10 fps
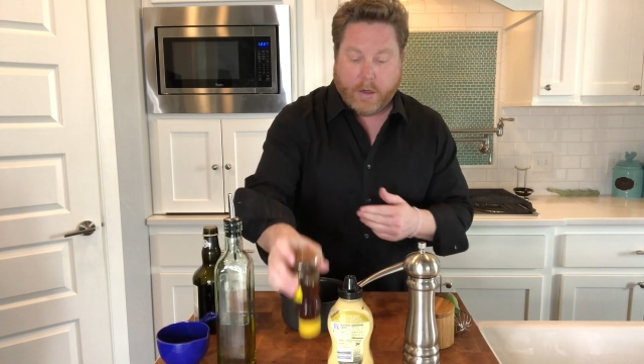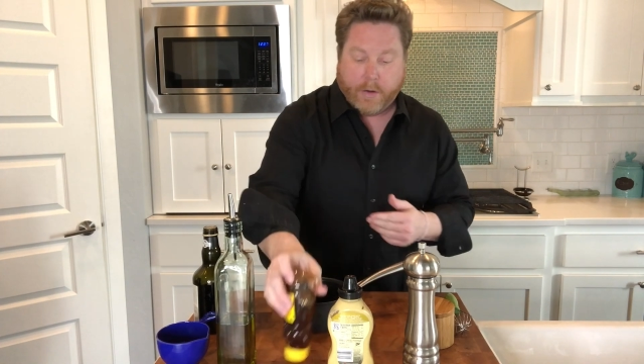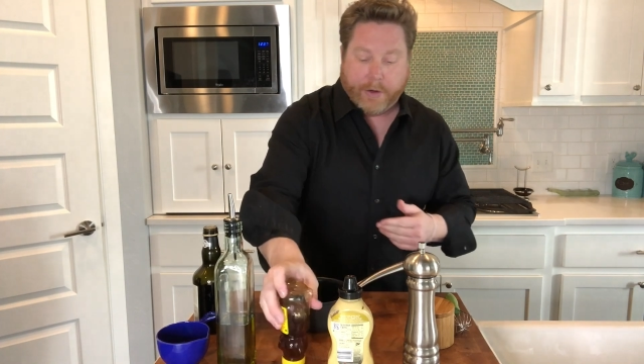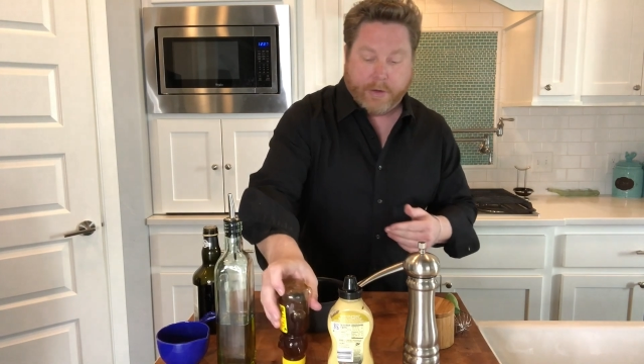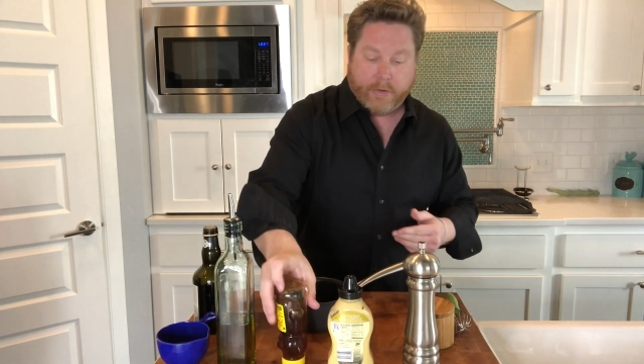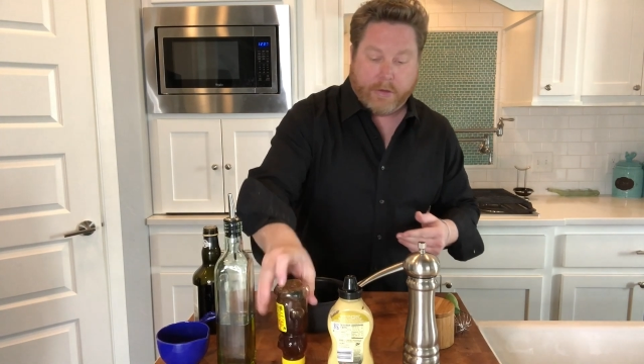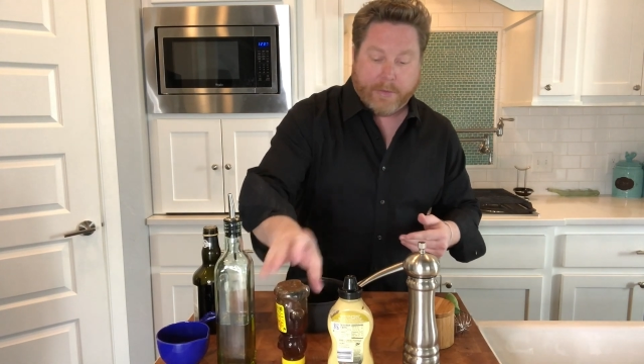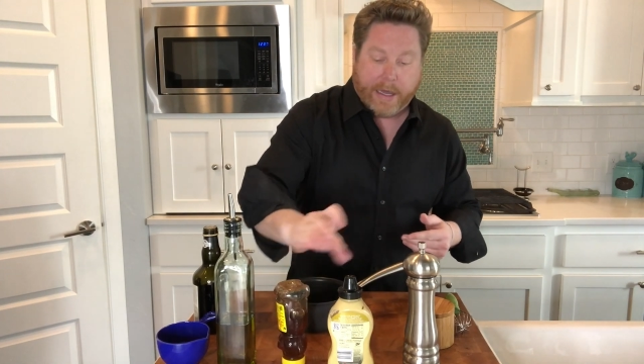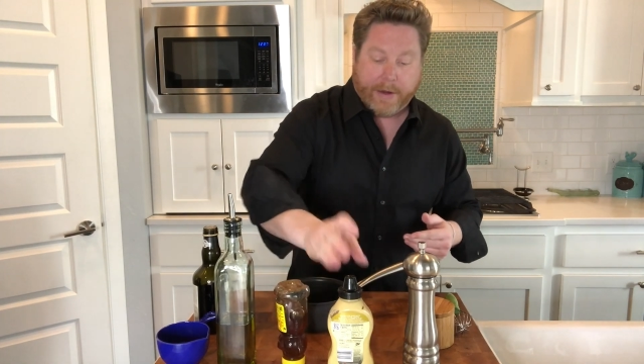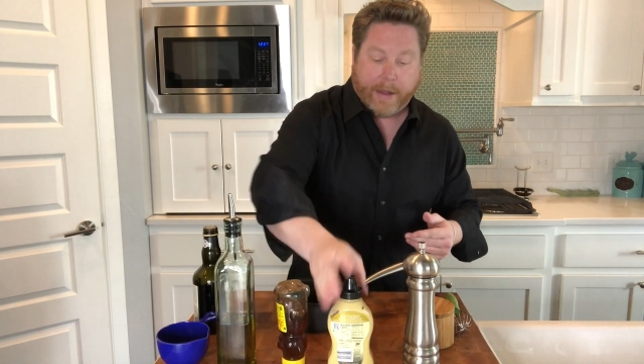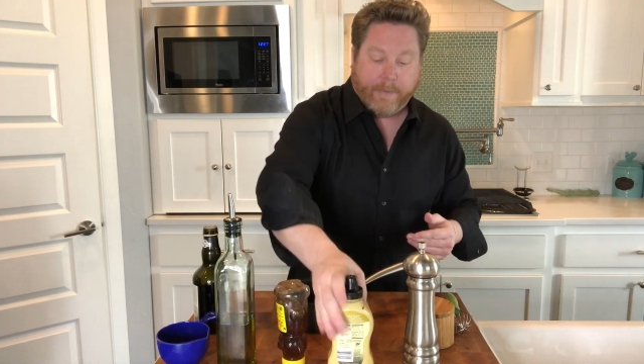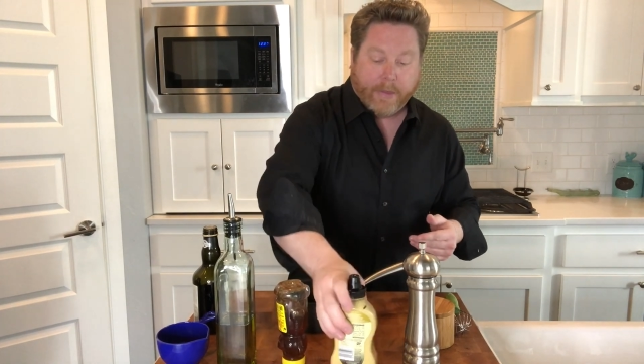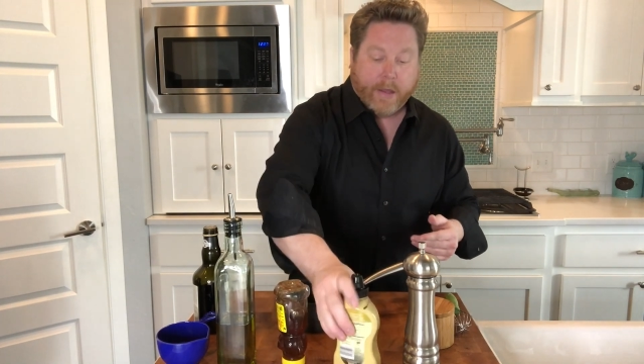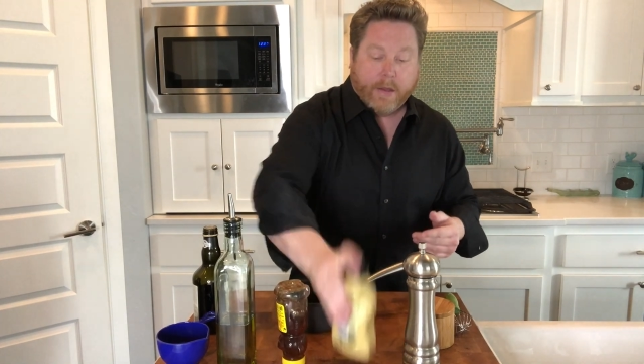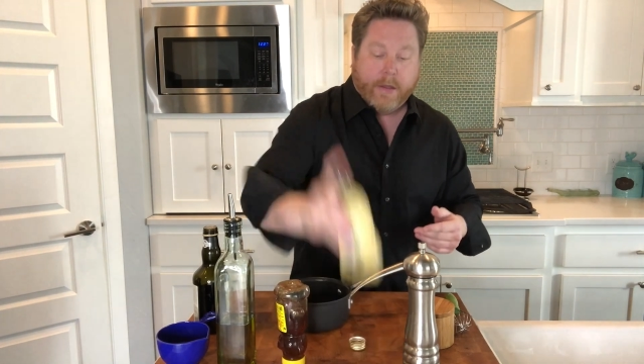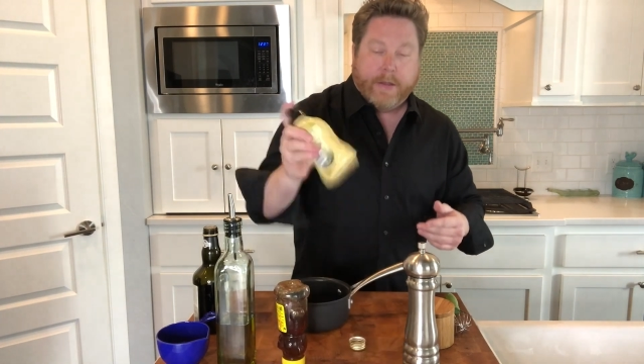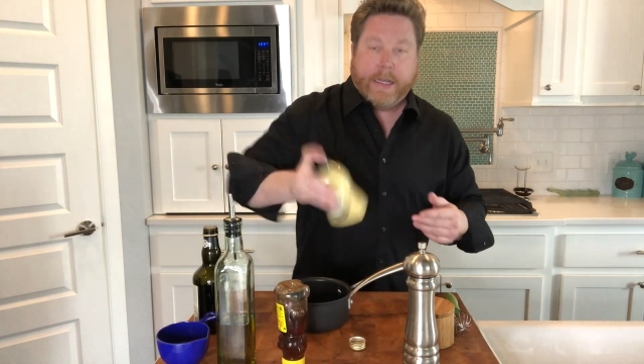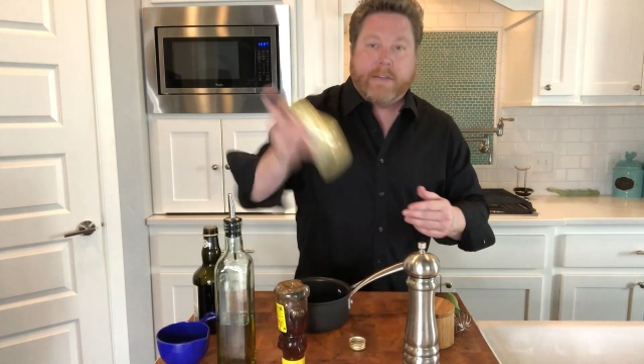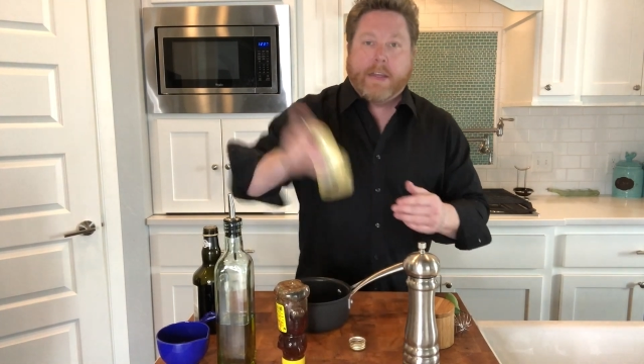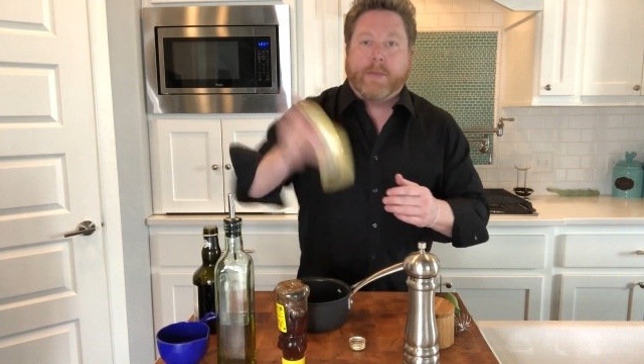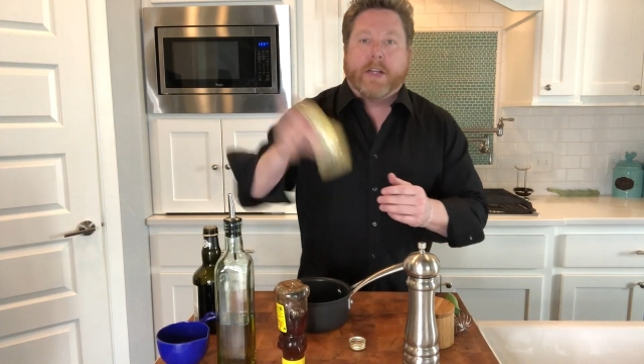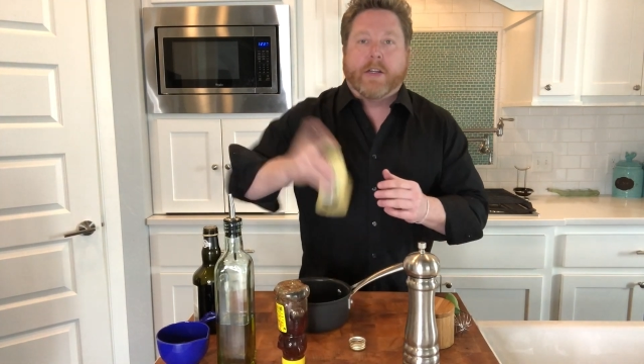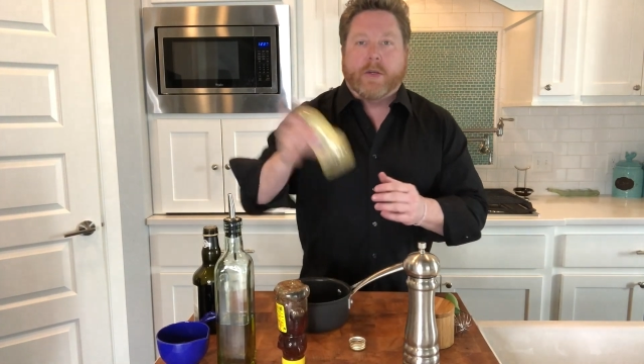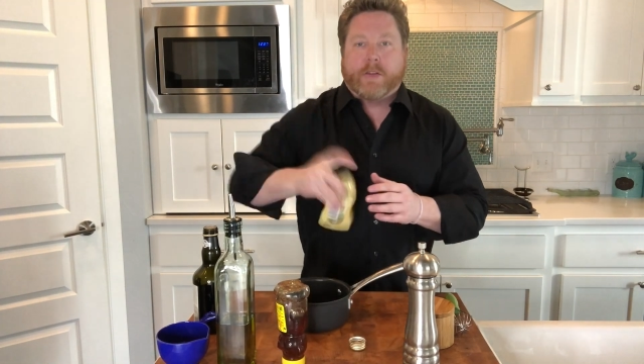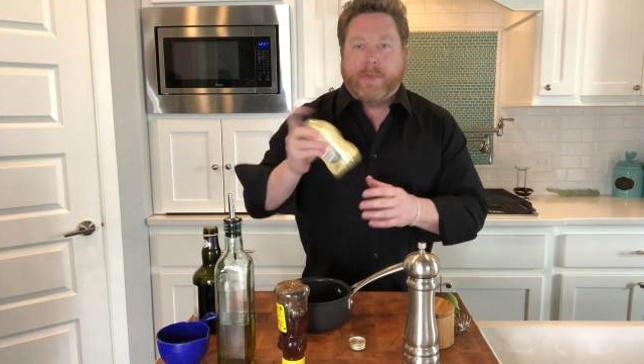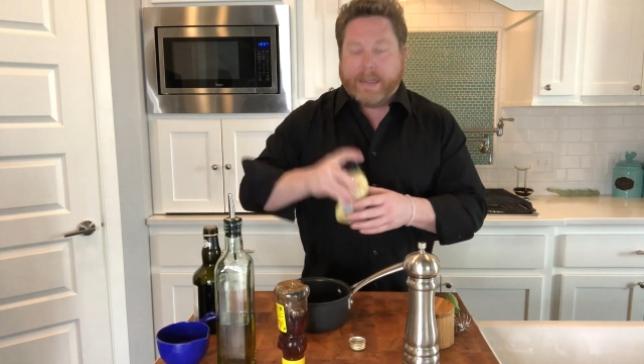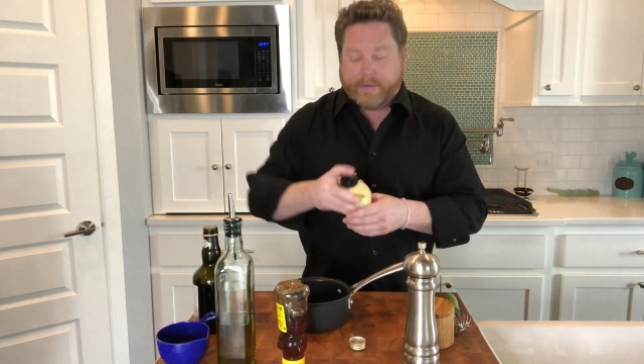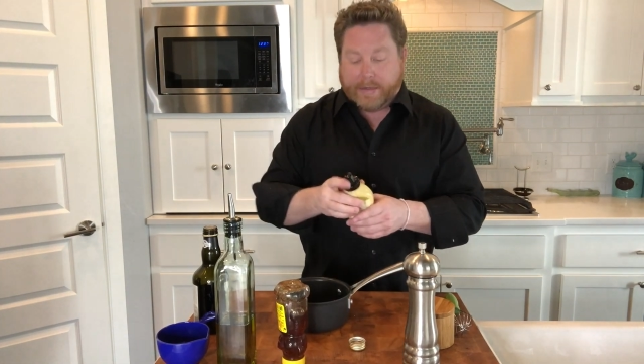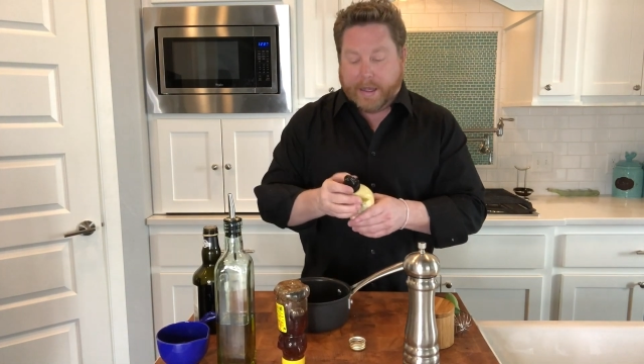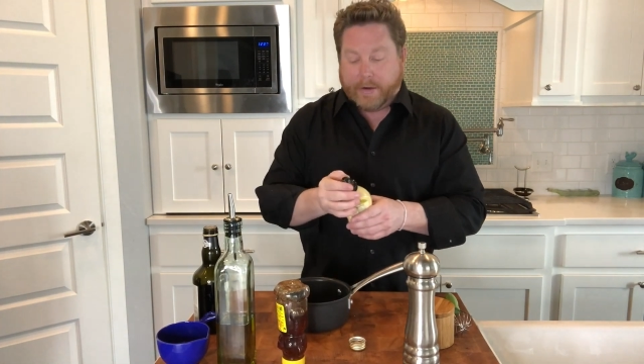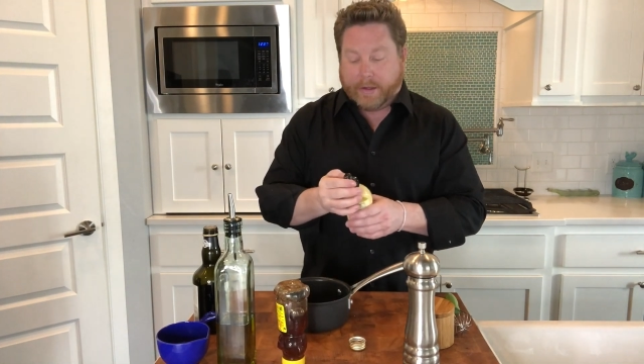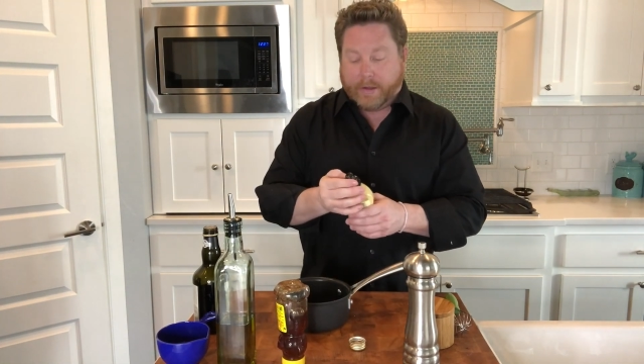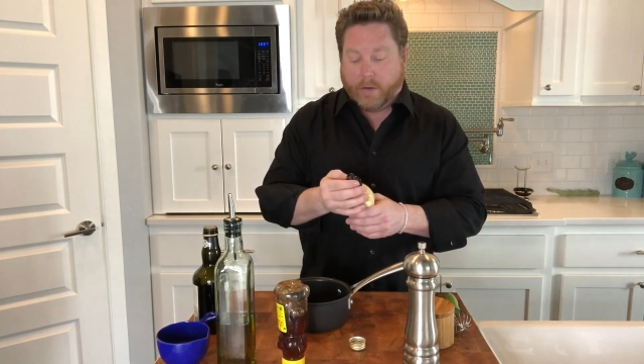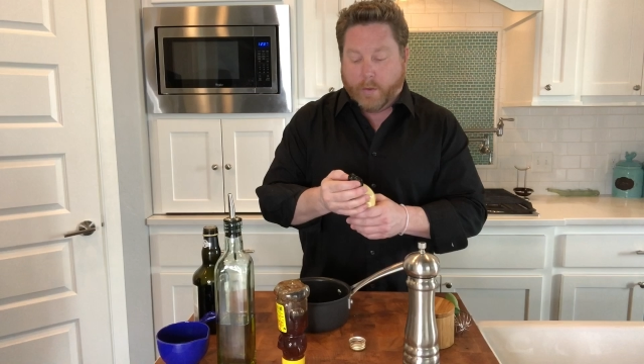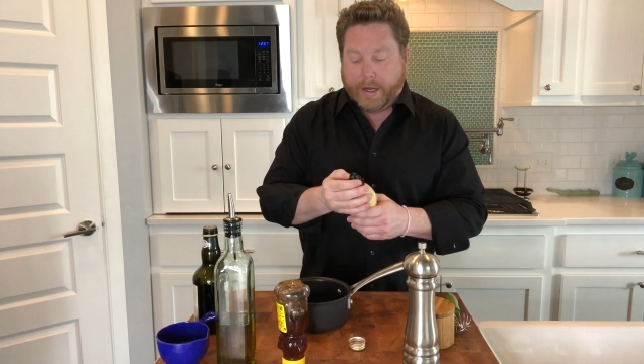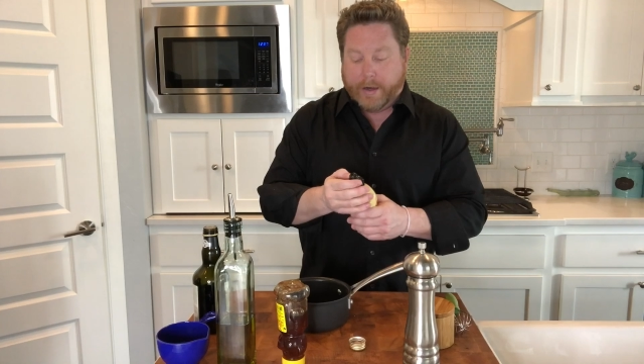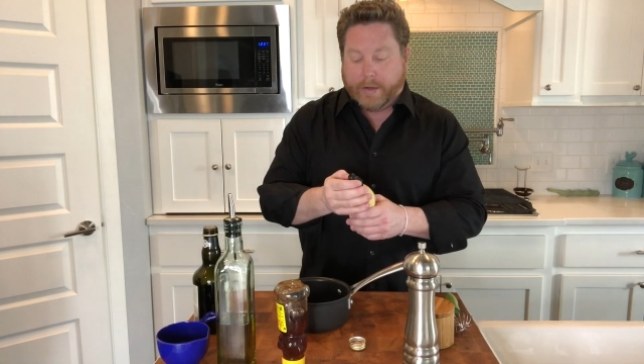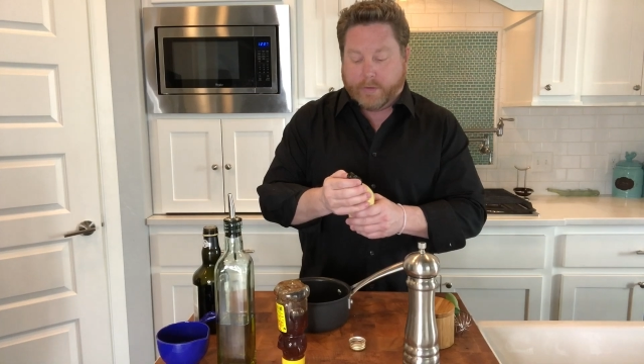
reduce the amount. Now, next thing I'm gonna do, which may sound a little weird,